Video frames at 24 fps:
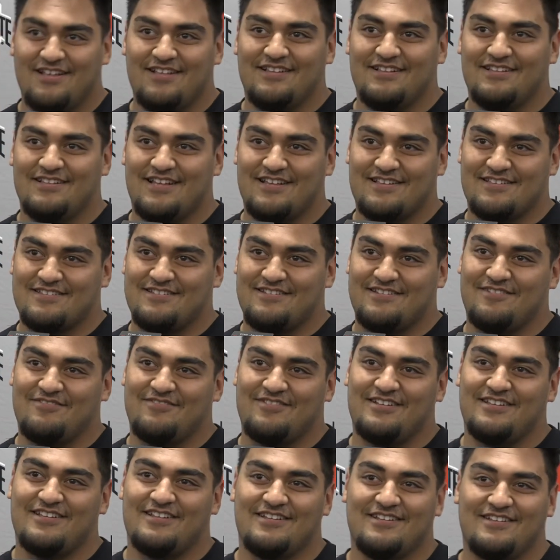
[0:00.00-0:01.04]
The last time I
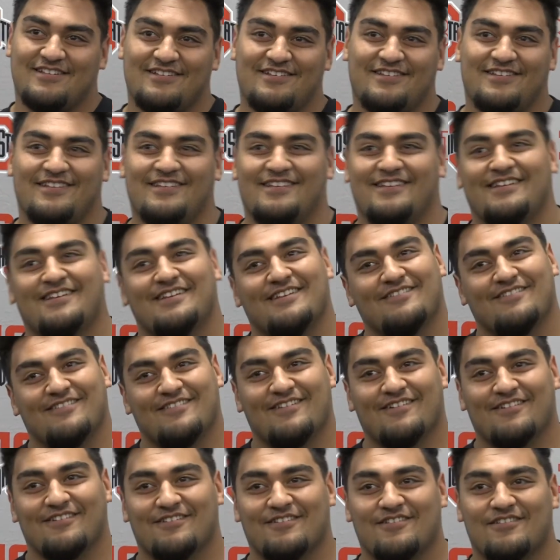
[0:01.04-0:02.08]
did it was
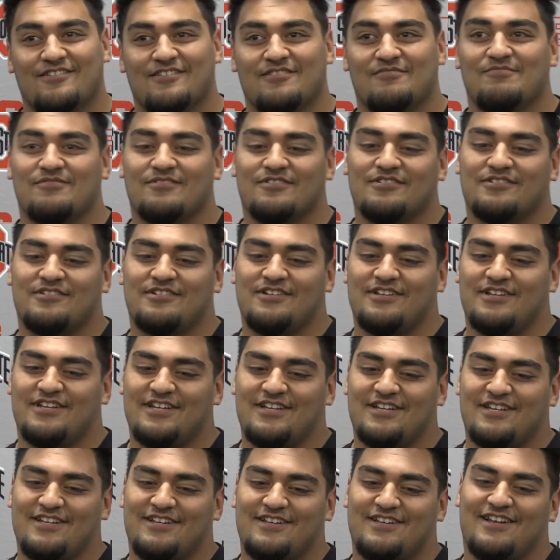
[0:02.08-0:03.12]
during the summer,
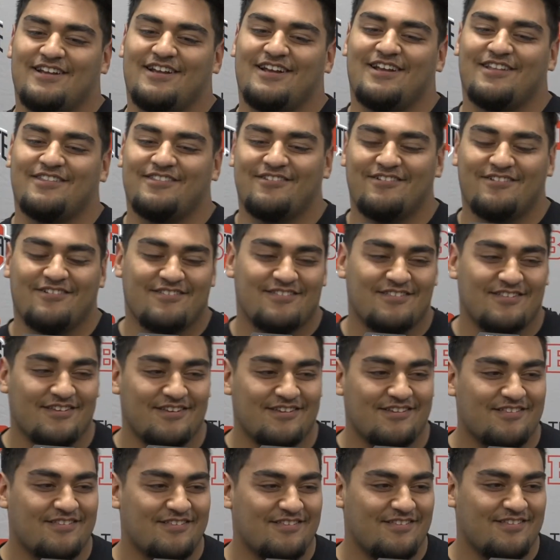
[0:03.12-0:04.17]
and I got
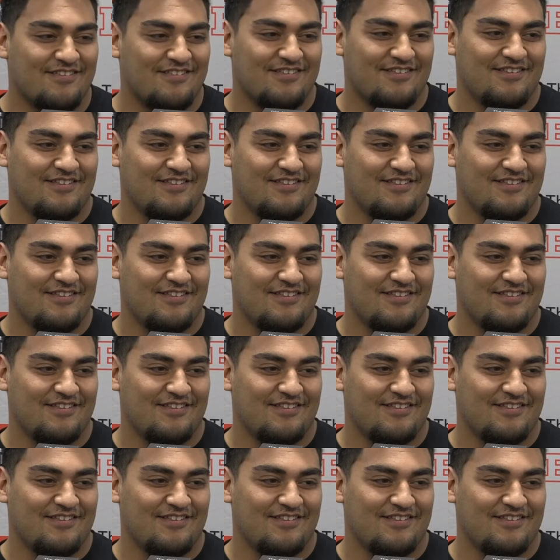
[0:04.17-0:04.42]
36.